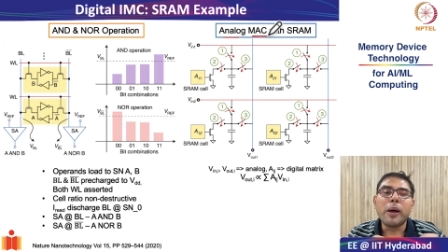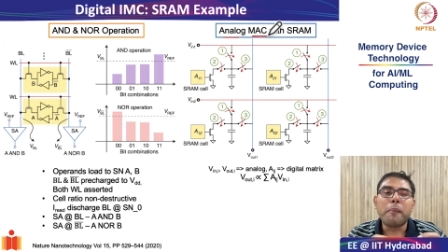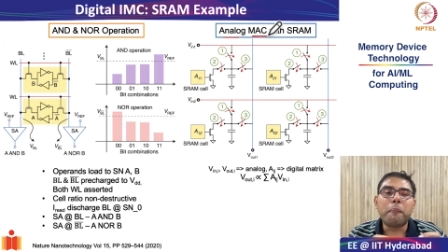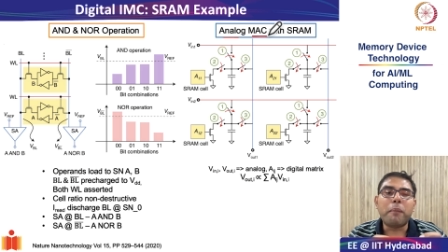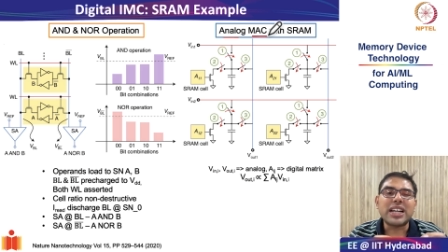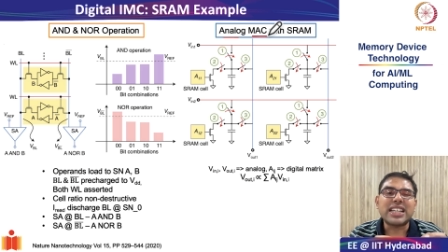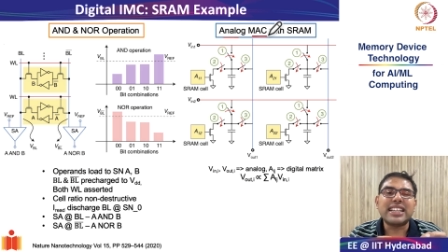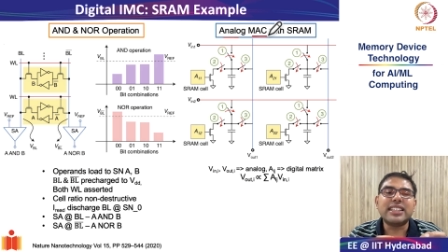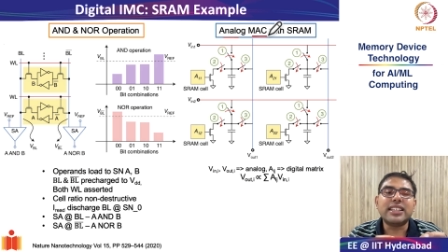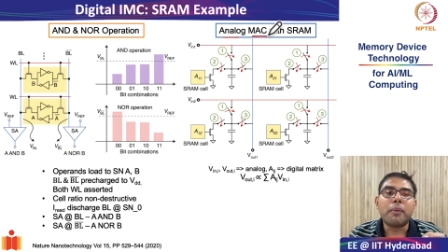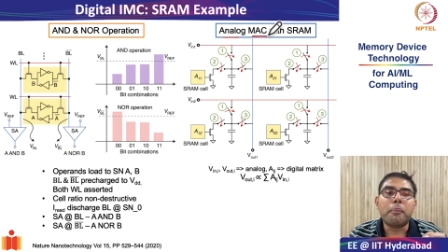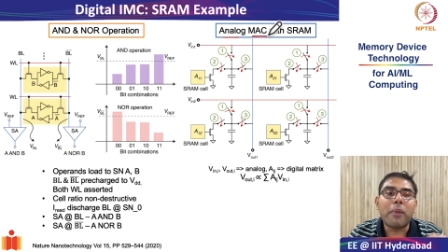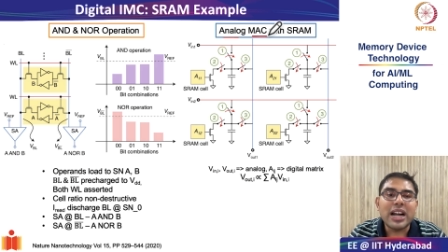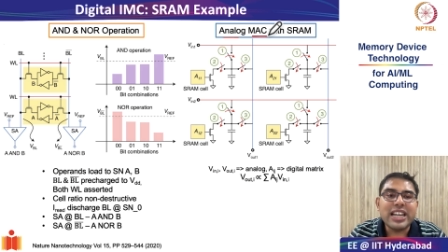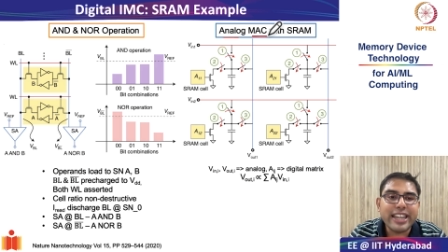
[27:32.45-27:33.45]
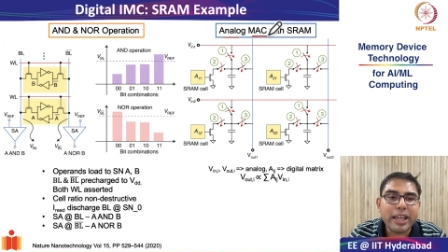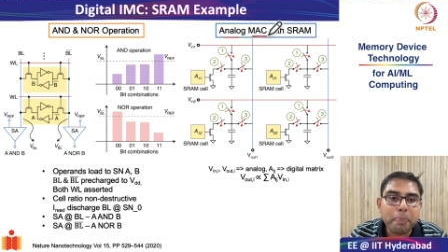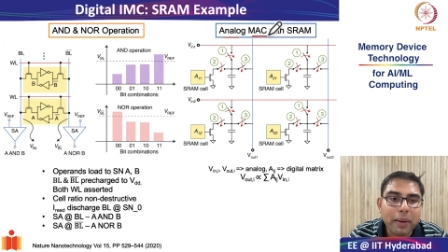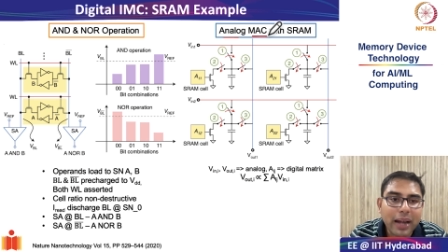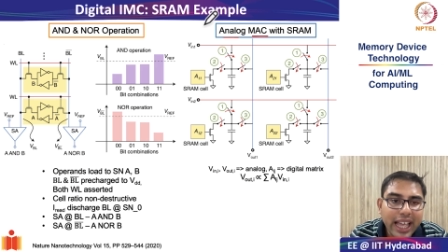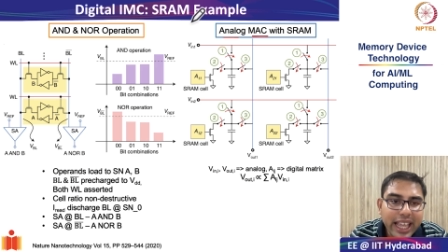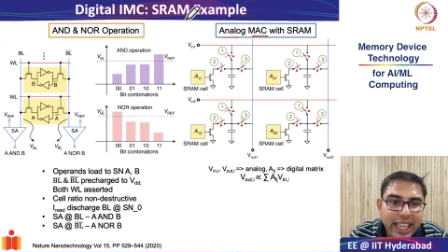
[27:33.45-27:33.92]
but
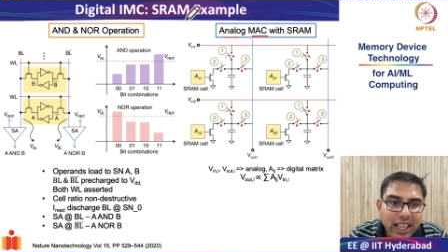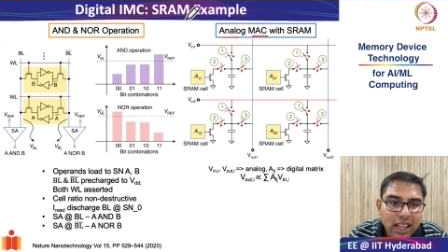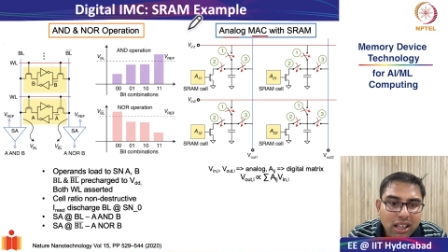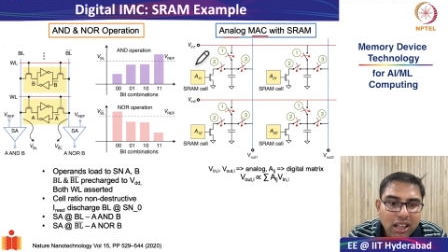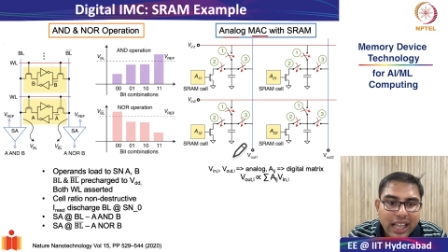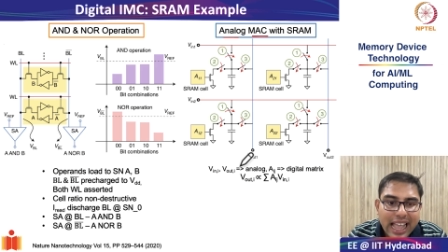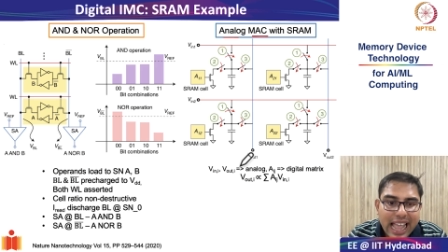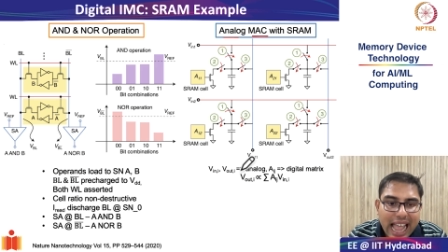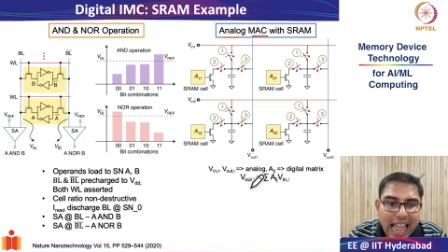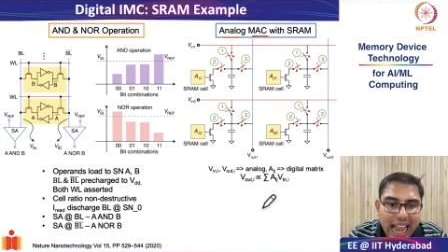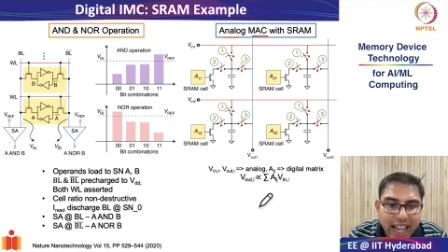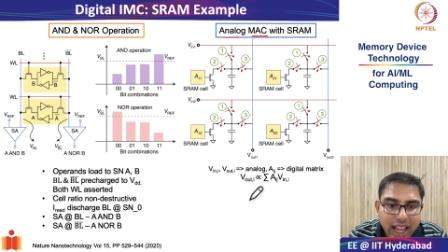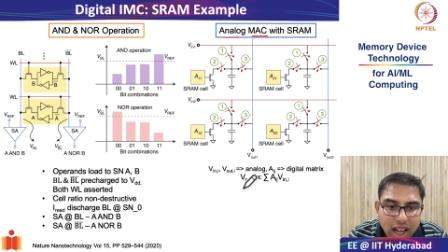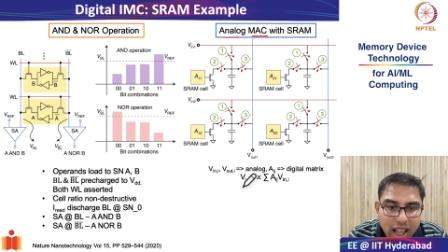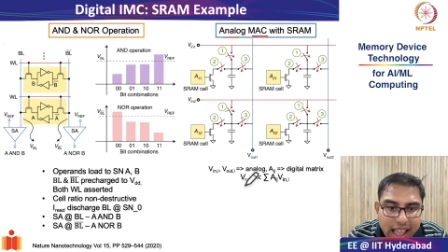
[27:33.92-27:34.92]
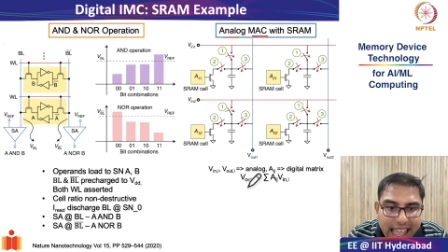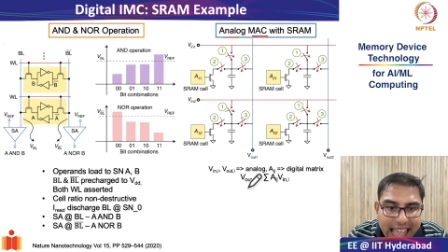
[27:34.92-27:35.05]
multiplying an